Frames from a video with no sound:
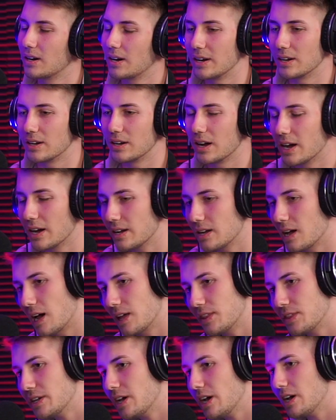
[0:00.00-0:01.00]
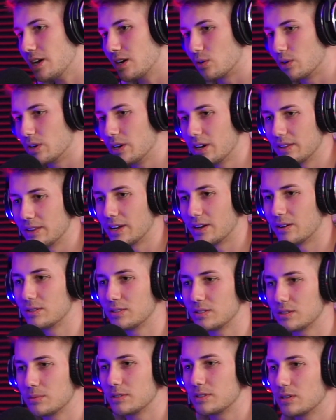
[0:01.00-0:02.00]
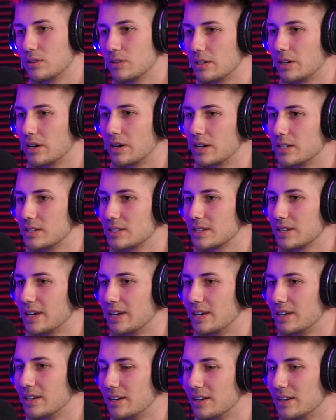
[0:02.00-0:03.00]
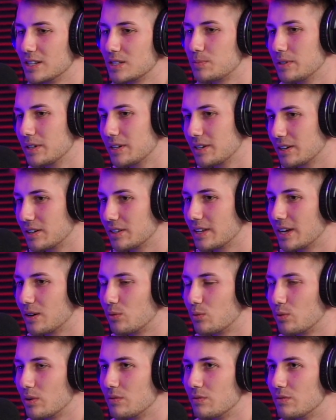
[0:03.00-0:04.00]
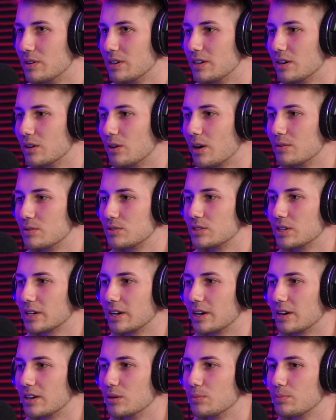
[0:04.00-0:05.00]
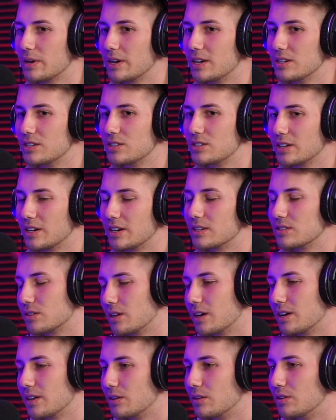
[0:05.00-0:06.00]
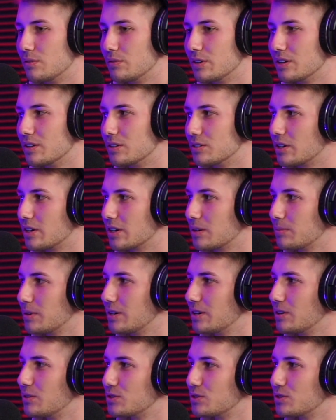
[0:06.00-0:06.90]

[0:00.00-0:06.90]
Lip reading: I think I agree on that one, to be totally honest. And speaking on that one video, I was checking out your page, and I saw the video you're talking about.